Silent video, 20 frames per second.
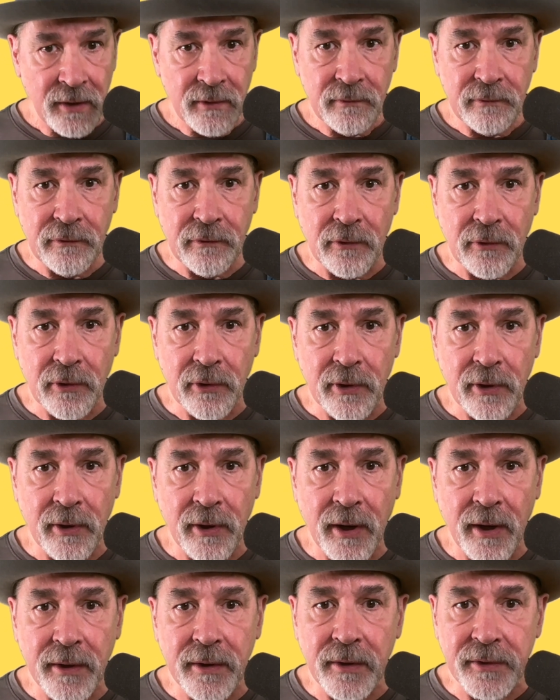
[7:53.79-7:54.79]
for
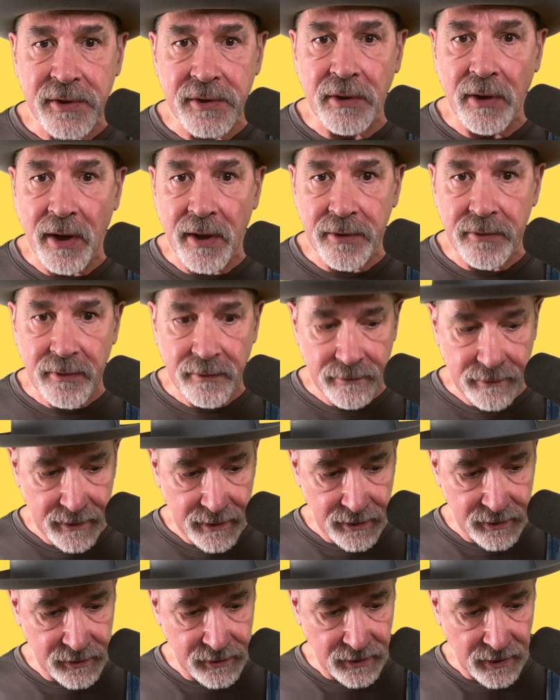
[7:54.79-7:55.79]
other of
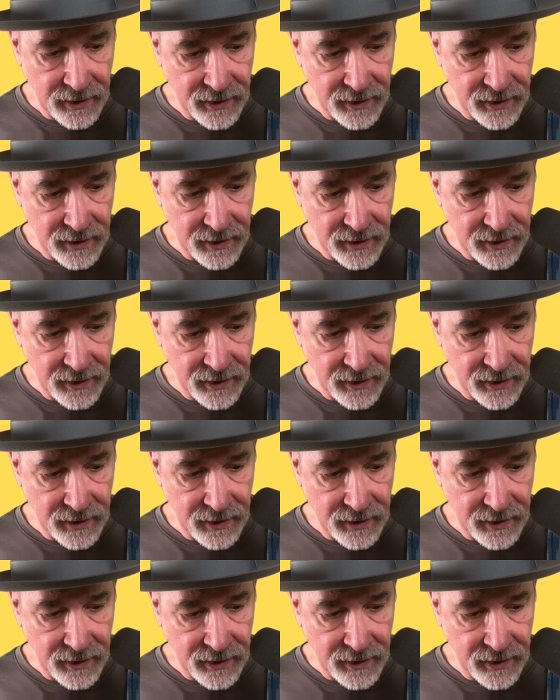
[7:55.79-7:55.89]
these